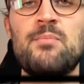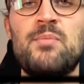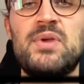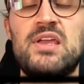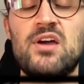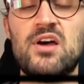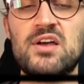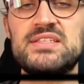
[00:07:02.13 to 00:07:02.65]

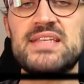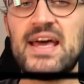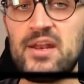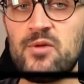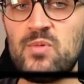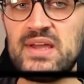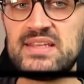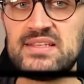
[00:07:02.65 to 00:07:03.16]
because
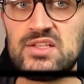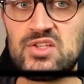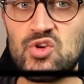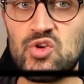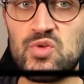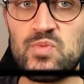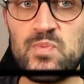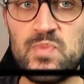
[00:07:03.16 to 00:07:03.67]
otherwise it
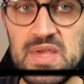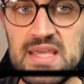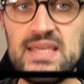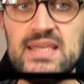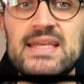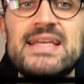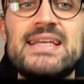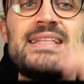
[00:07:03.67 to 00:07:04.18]
could
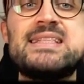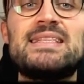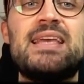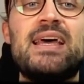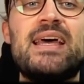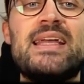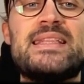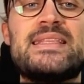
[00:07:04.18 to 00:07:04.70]
be
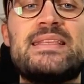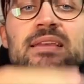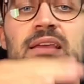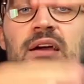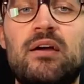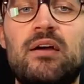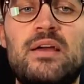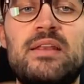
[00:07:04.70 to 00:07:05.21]
that
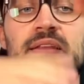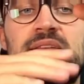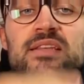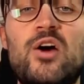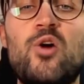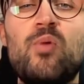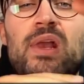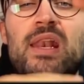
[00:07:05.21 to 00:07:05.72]
it is
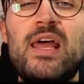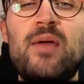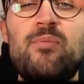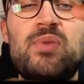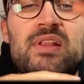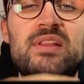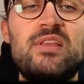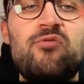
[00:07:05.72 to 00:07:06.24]

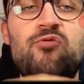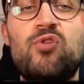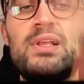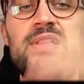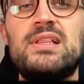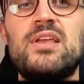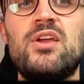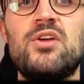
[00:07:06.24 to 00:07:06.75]
overlapping
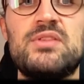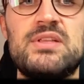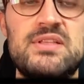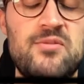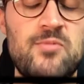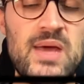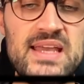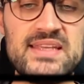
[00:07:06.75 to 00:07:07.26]
differently on the
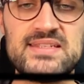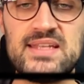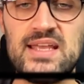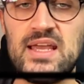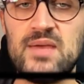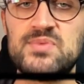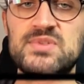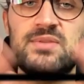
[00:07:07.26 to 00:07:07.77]
device
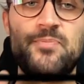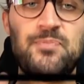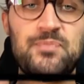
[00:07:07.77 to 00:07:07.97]
types.